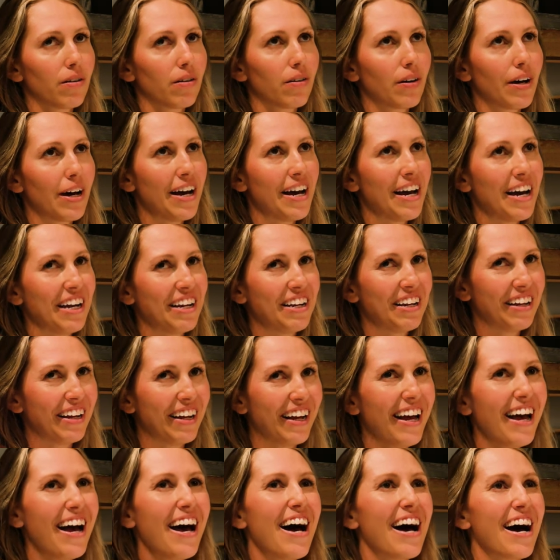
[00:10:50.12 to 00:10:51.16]

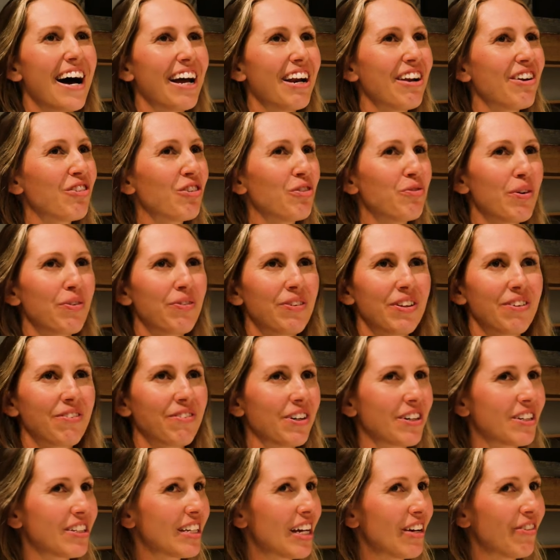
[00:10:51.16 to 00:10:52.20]
I don't remember the
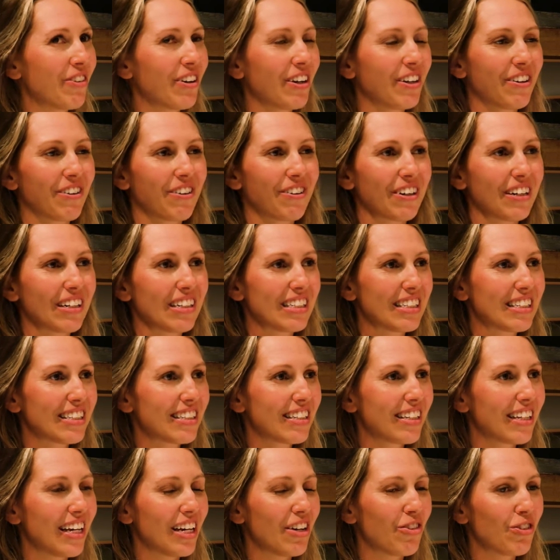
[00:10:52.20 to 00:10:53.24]
first time I rode a horse.
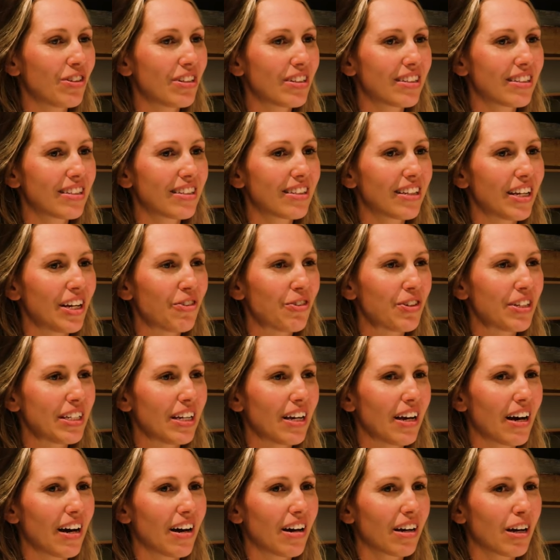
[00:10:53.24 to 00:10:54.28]
It You're was so young. It was
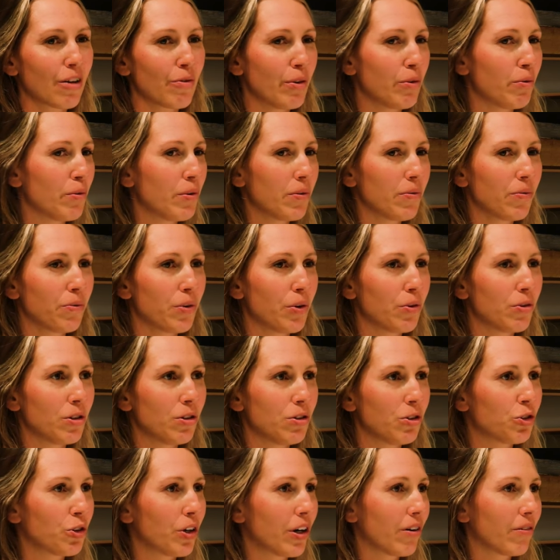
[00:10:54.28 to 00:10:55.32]
young. I mean, we, we would do
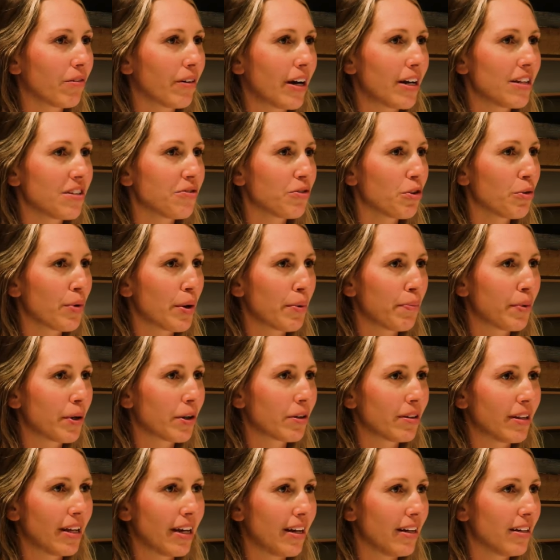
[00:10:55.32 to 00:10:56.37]
trail rides for my
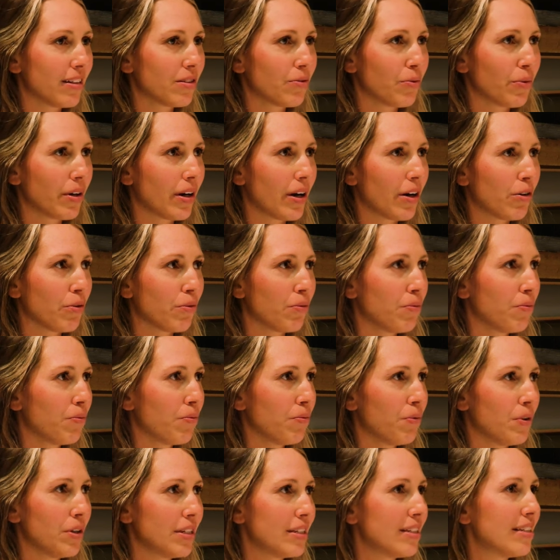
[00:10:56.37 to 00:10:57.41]
birthdays when I
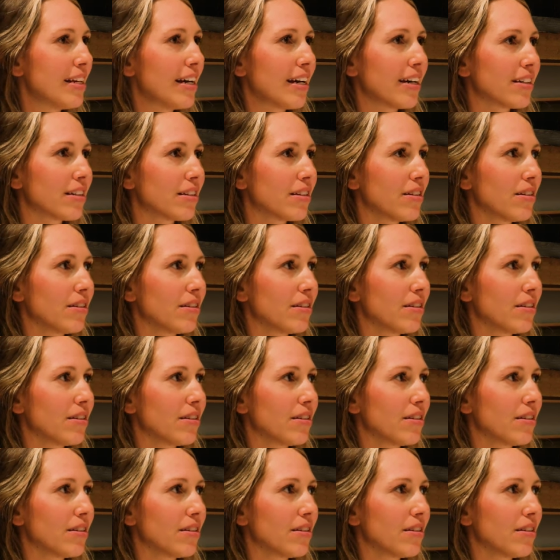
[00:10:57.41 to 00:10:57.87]
was six.